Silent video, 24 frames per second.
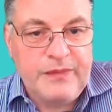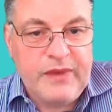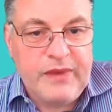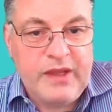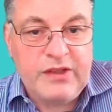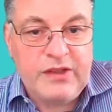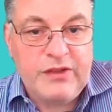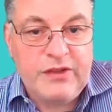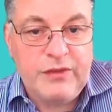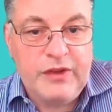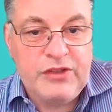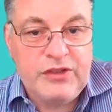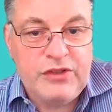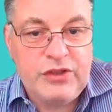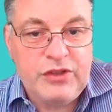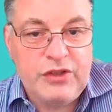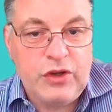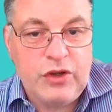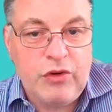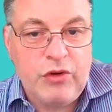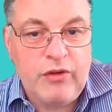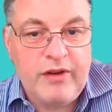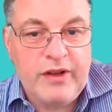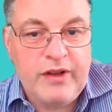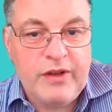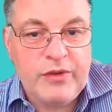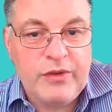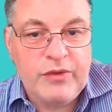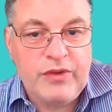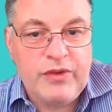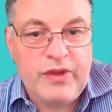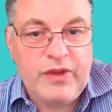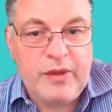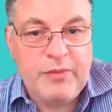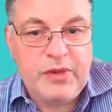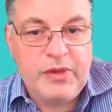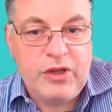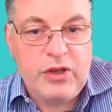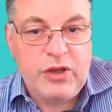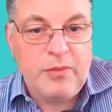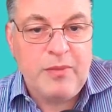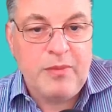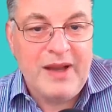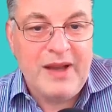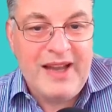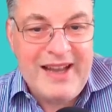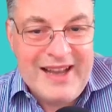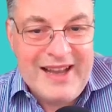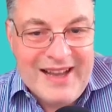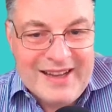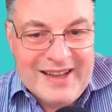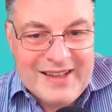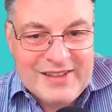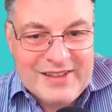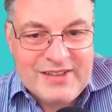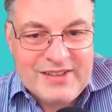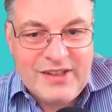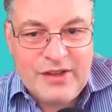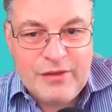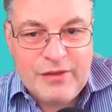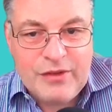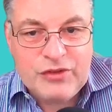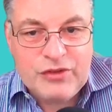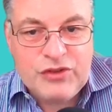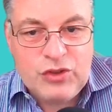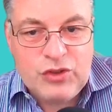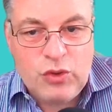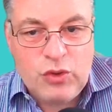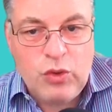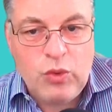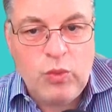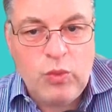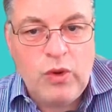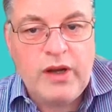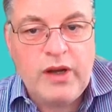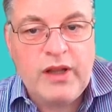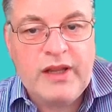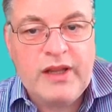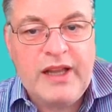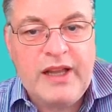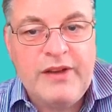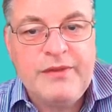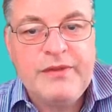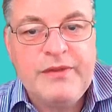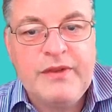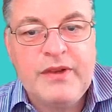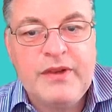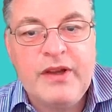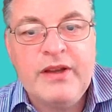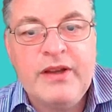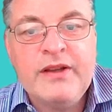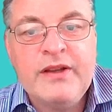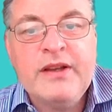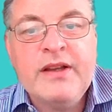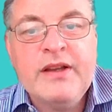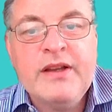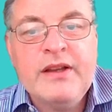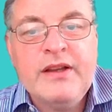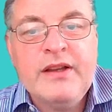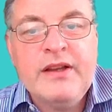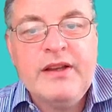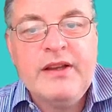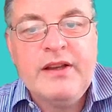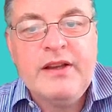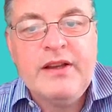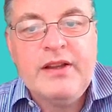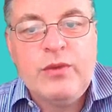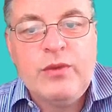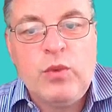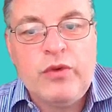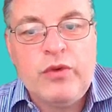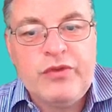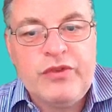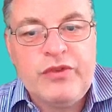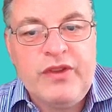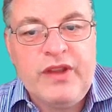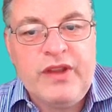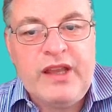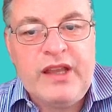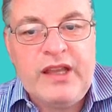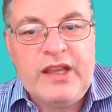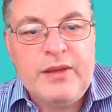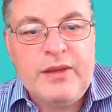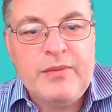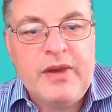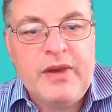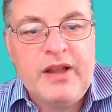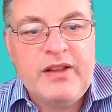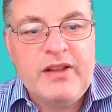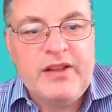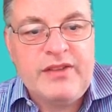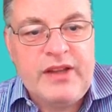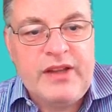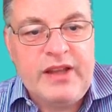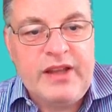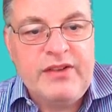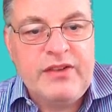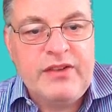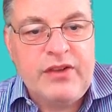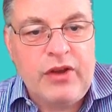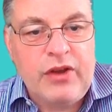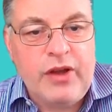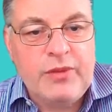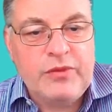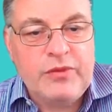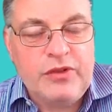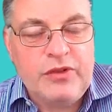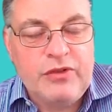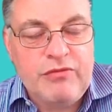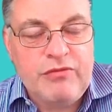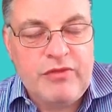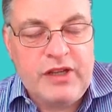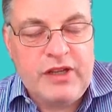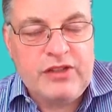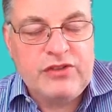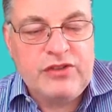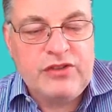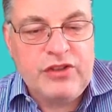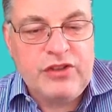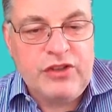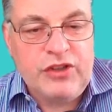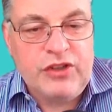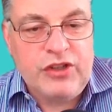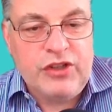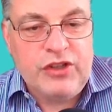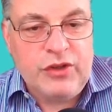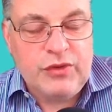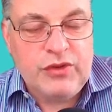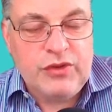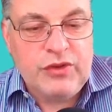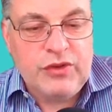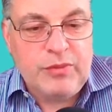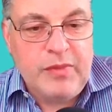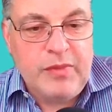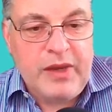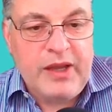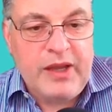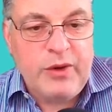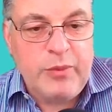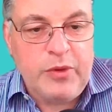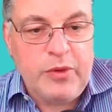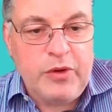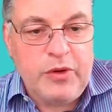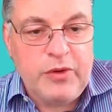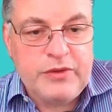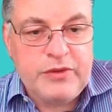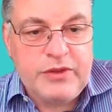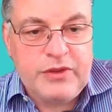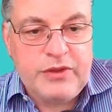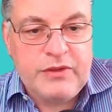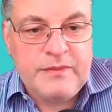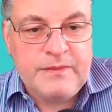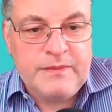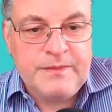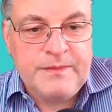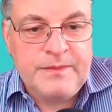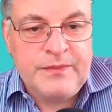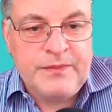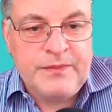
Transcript: These phishing URLs then become active a short while after, once the email has had time to reach the user's mailbox.